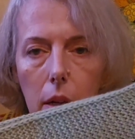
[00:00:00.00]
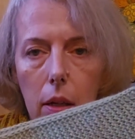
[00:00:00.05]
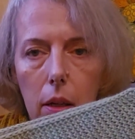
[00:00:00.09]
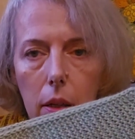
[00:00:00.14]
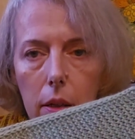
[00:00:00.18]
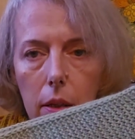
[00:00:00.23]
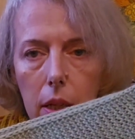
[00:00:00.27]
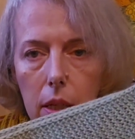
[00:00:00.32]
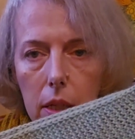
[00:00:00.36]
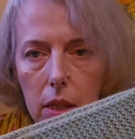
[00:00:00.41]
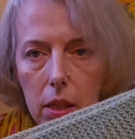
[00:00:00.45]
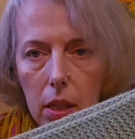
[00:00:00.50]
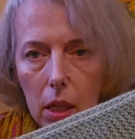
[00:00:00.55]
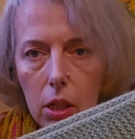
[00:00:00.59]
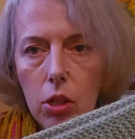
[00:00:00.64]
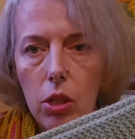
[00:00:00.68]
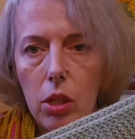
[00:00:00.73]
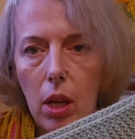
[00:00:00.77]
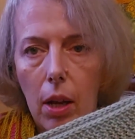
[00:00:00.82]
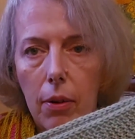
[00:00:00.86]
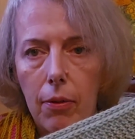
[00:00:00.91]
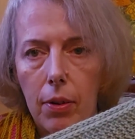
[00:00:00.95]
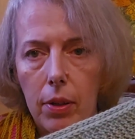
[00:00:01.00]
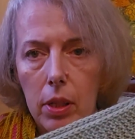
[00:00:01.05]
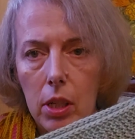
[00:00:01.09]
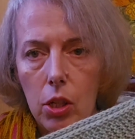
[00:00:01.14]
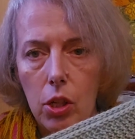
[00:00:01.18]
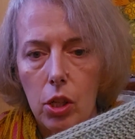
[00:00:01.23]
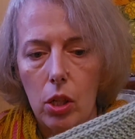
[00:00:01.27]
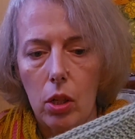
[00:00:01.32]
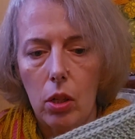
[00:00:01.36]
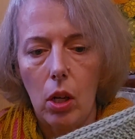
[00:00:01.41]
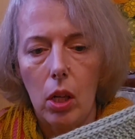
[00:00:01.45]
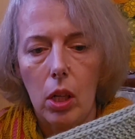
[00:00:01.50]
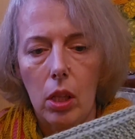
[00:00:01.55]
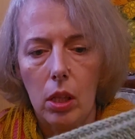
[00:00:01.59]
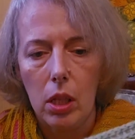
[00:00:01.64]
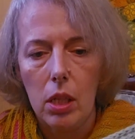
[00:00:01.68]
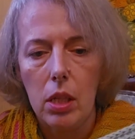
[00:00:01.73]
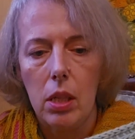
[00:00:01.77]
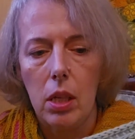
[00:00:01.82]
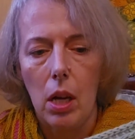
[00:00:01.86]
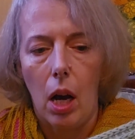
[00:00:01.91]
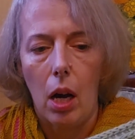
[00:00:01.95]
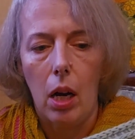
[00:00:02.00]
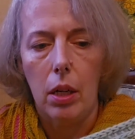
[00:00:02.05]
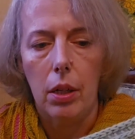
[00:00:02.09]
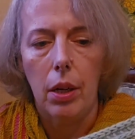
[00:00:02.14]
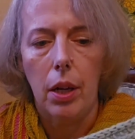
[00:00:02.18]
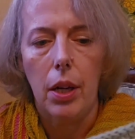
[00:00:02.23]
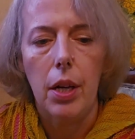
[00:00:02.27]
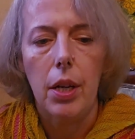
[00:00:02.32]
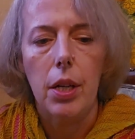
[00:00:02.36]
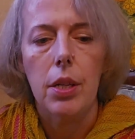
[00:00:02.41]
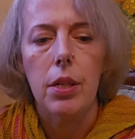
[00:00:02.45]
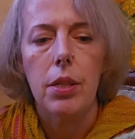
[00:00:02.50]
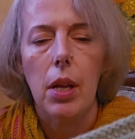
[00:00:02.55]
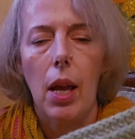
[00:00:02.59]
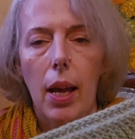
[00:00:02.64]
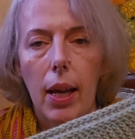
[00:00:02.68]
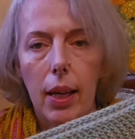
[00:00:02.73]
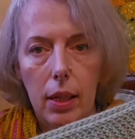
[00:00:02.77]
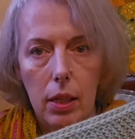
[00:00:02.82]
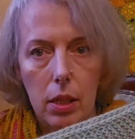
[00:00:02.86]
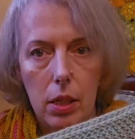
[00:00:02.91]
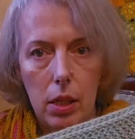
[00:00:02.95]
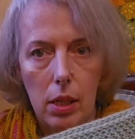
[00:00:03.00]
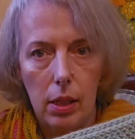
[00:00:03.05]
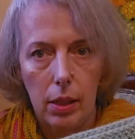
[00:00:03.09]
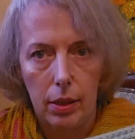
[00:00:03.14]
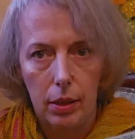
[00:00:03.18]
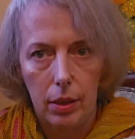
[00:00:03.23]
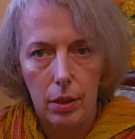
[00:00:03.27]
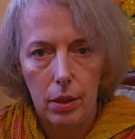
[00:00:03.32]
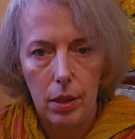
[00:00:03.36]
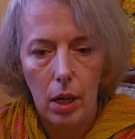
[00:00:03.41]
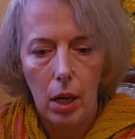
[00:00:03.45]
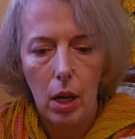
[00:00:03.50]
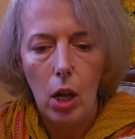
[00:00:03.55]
The stitch definition in this yarn is excellent.